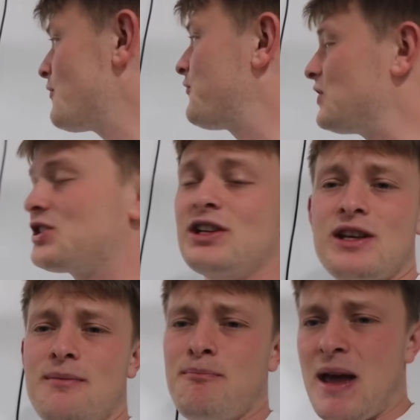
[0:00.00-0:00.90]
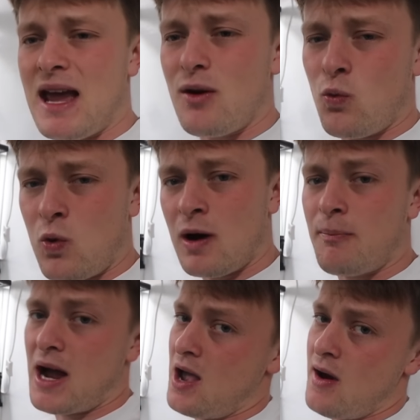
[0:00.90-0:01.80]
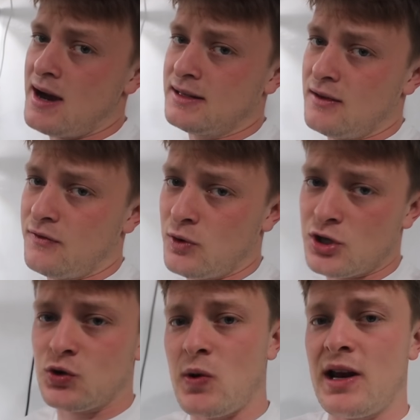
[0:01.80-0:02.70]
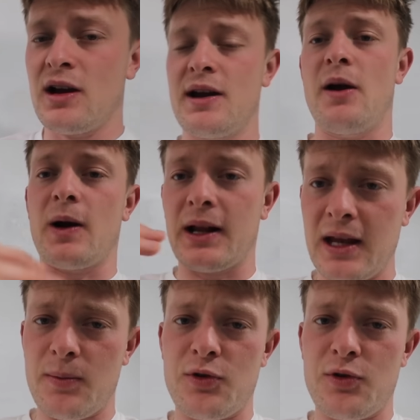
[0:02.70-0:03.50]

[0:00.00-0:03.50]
officially made one Bioactive. We're just waiting on our cleanup